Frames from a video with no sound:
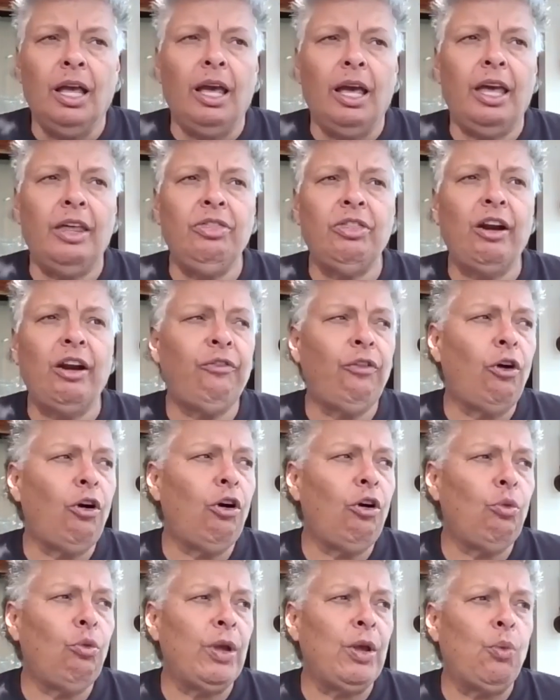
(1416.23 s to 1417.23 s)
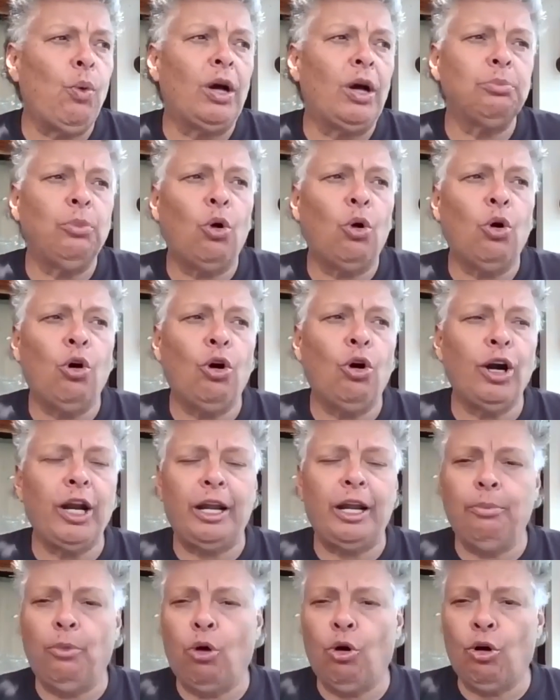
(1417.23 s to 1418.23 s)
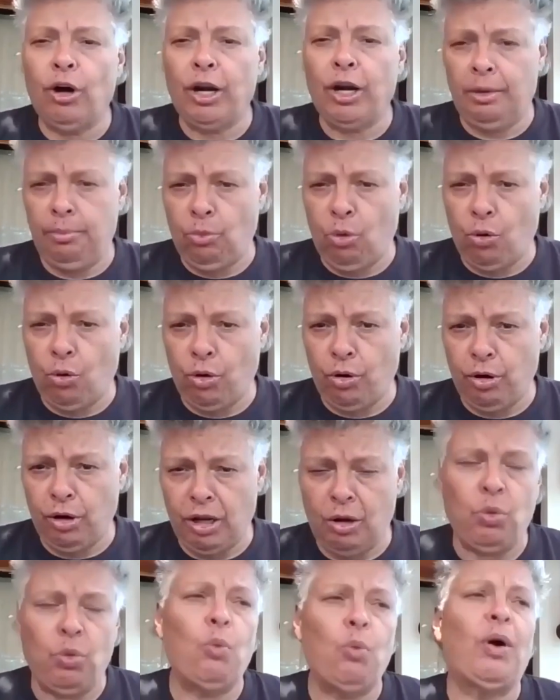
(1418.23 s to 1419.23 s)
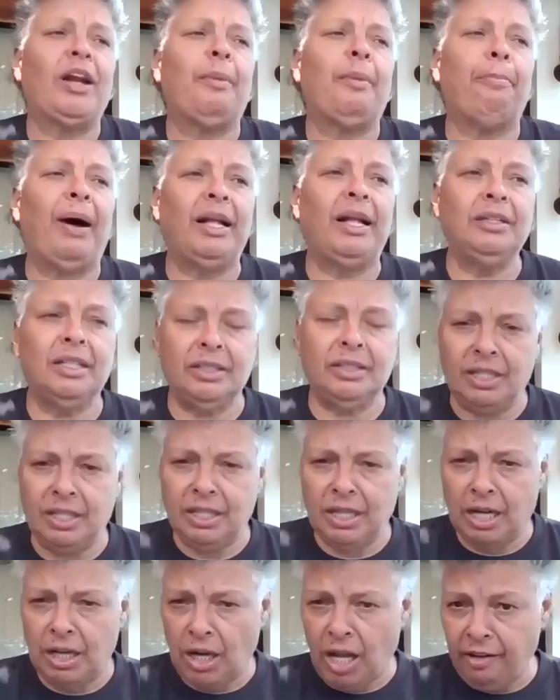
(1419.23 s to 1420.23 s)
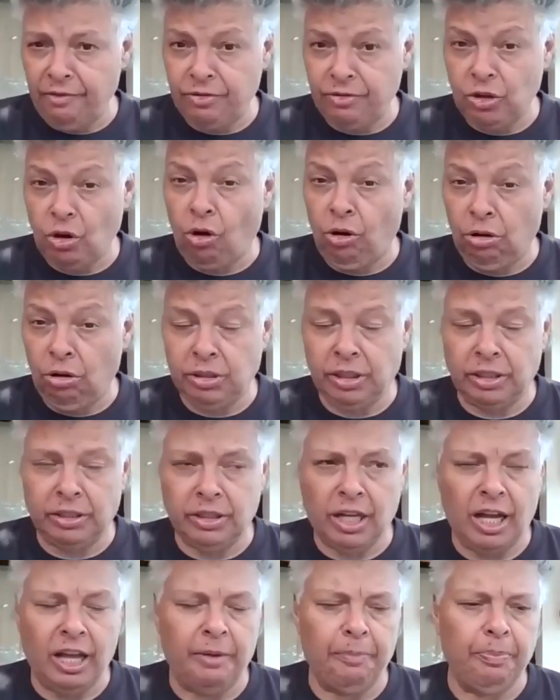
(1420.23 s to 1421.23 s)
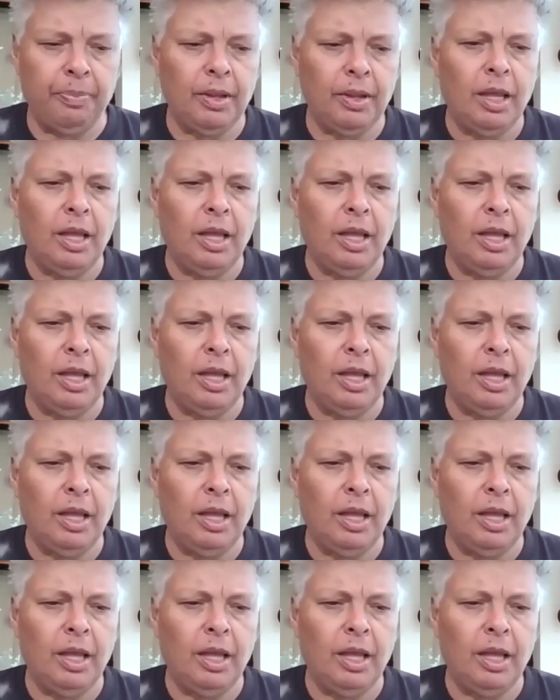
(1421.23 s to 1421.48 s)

And therefore we want more and more and more, and we want abundance in our lives all the time.